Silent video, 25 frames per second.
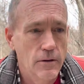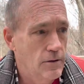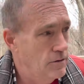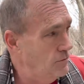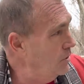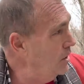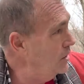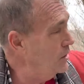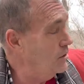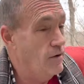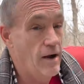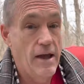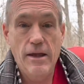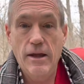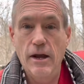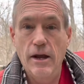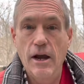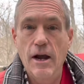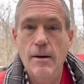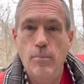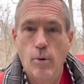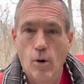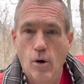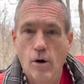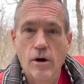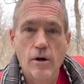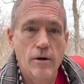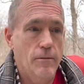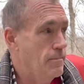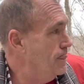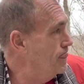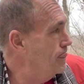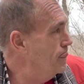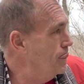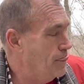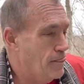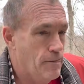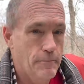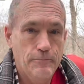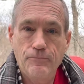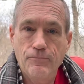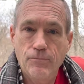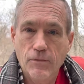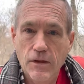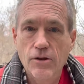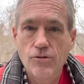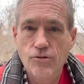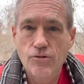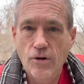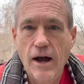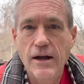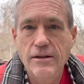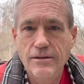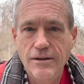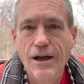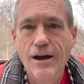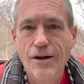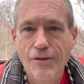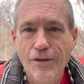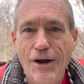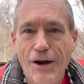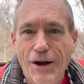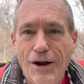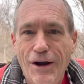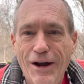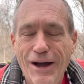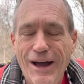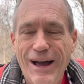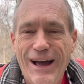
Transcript: Ronald Reagan Airport is right down there.